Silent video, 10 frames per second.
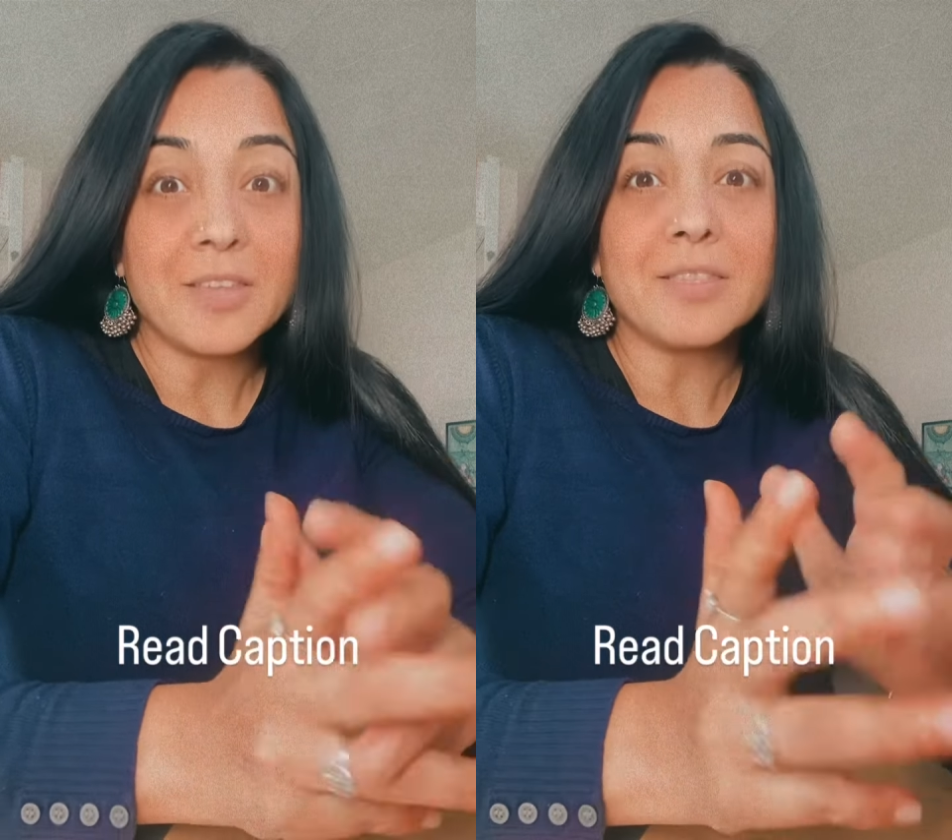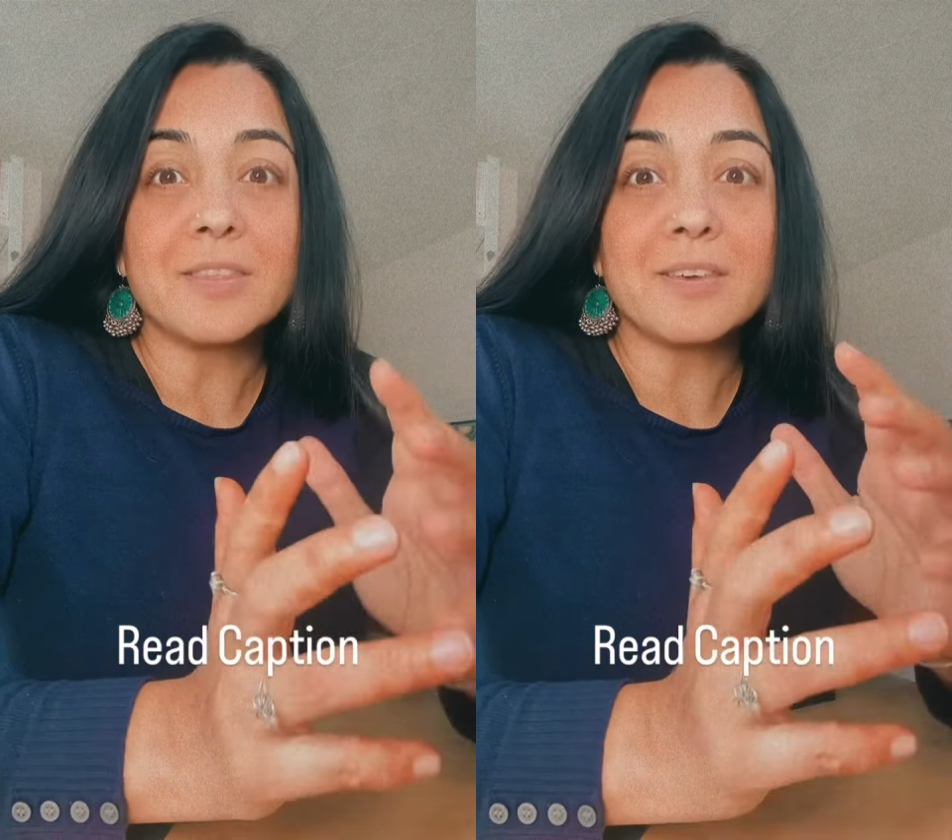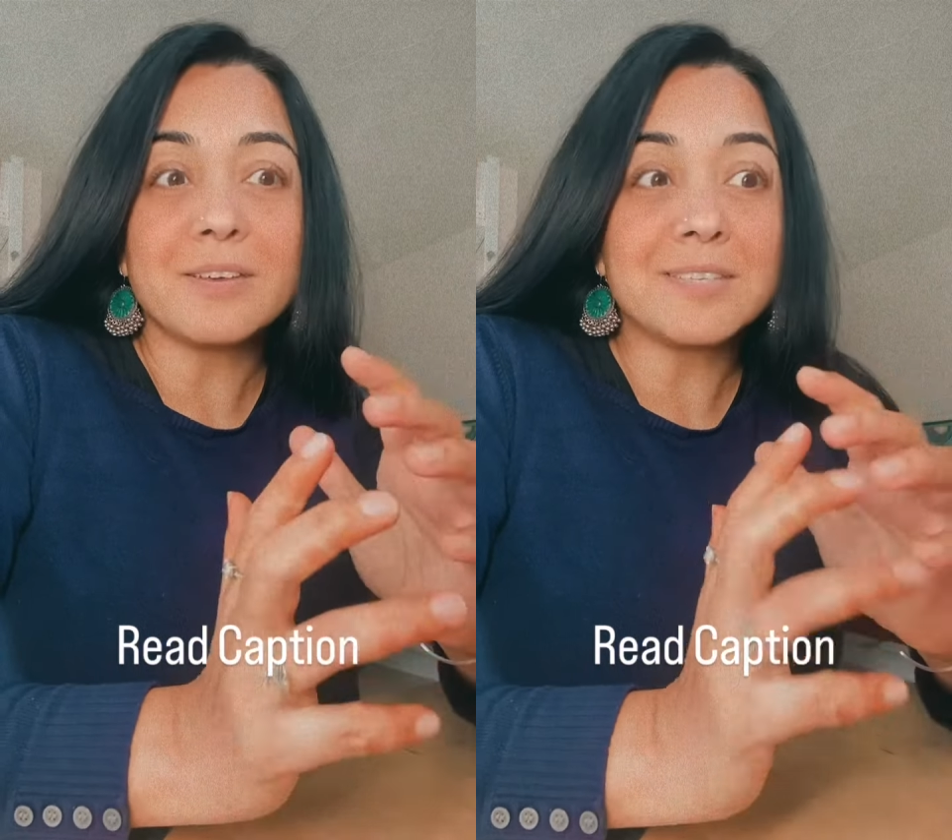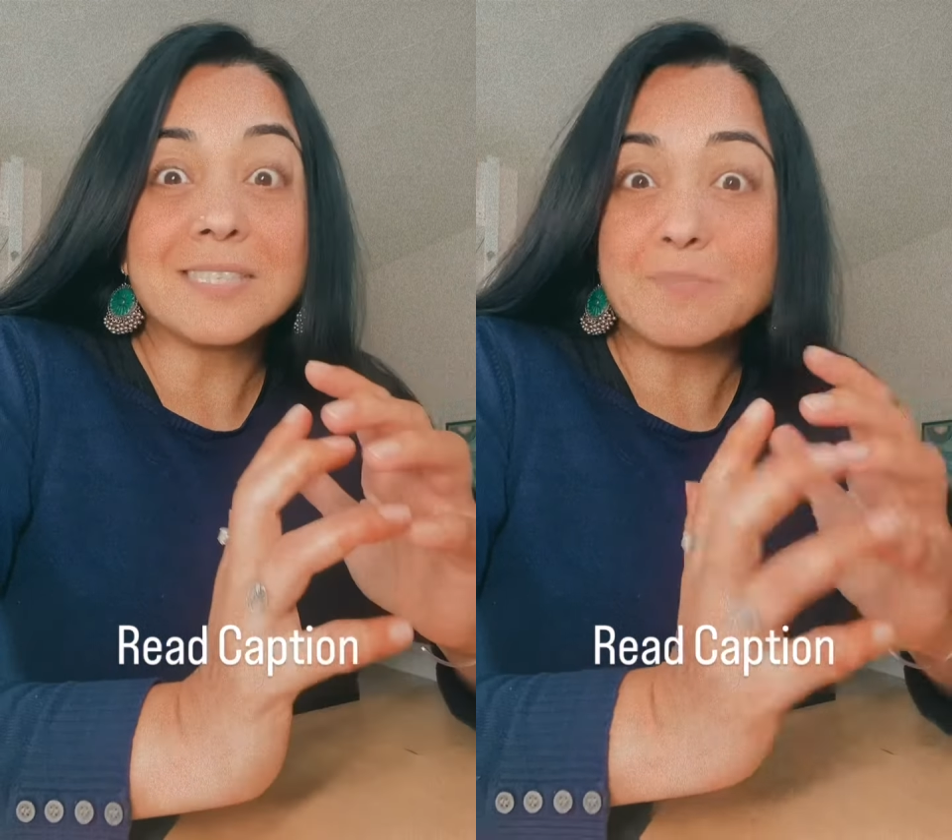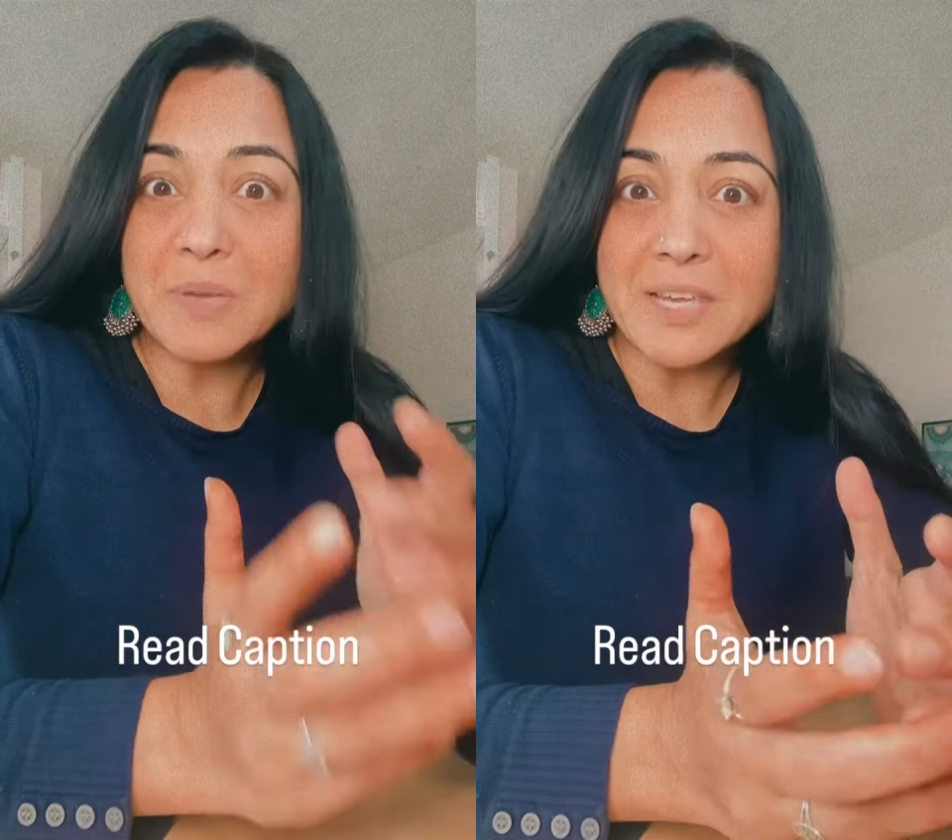the
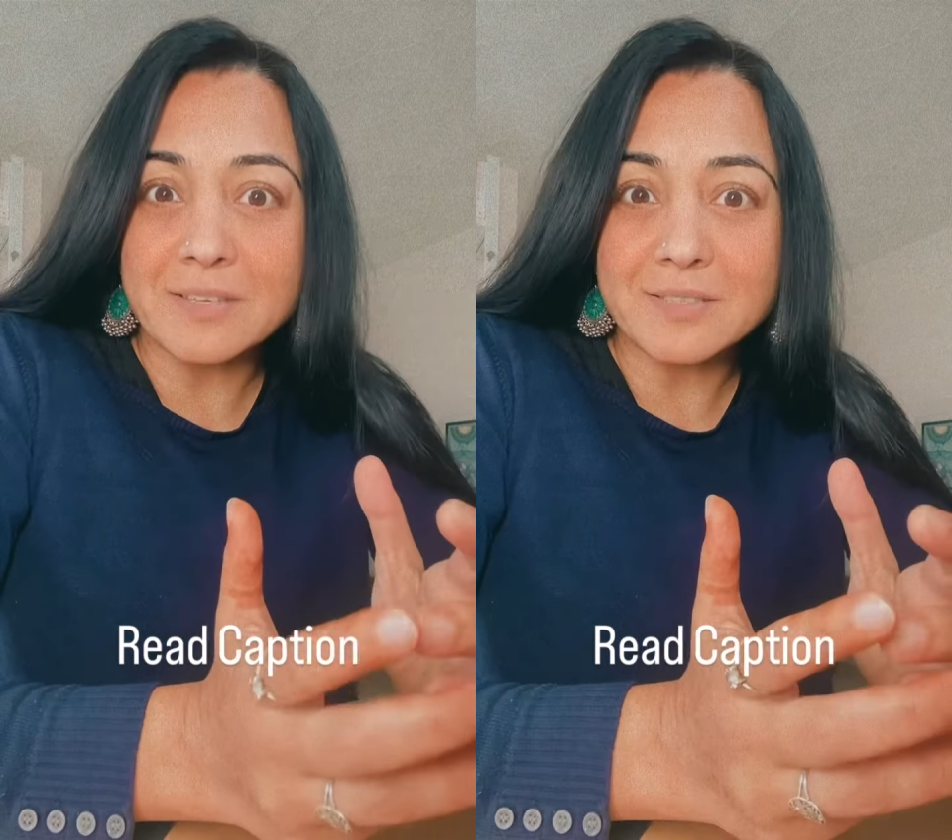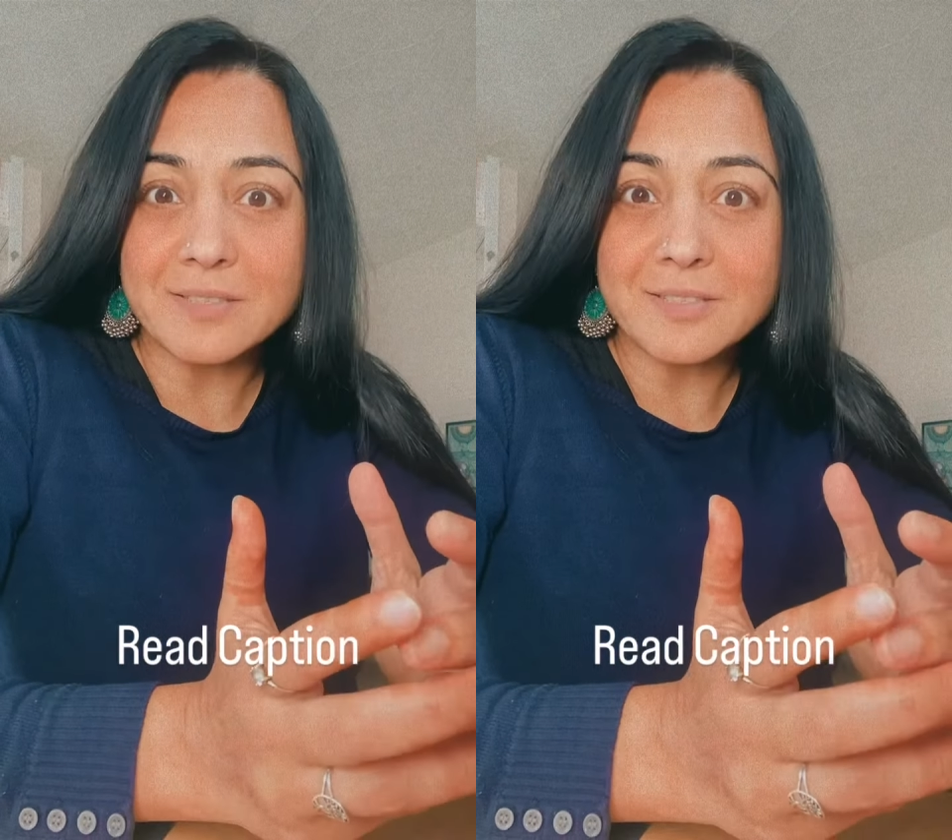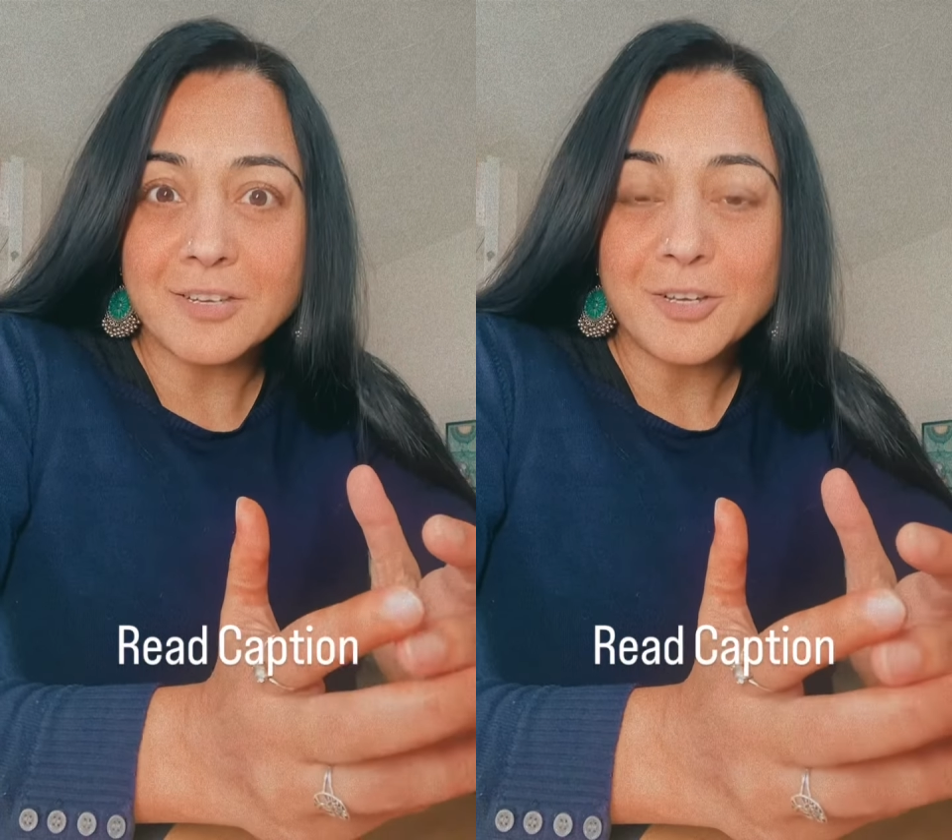space